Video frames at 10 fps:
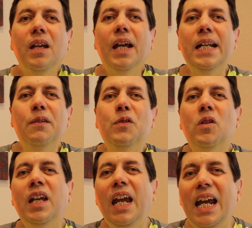and if you
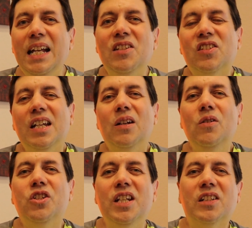can see
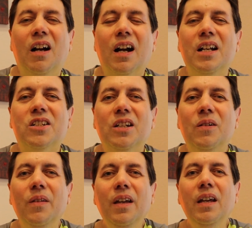who she's talking
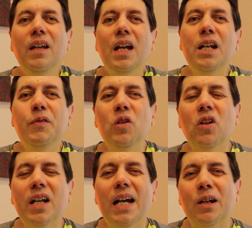to, and if you
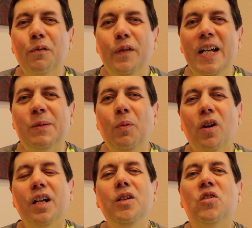look on her
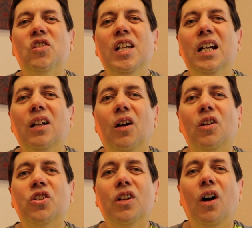Facebook and you see a
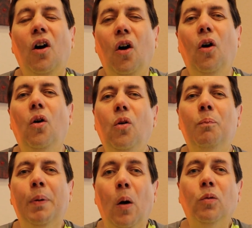whole
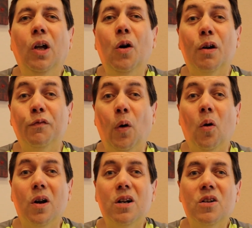boatload of
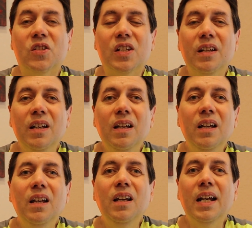foreigners,
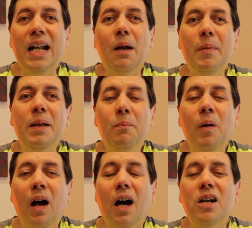and I mean
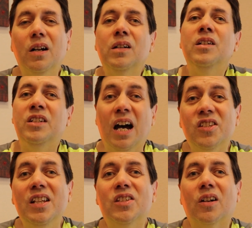
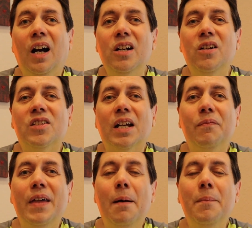dozens or hundreds
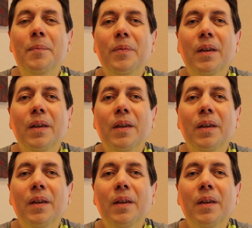of them,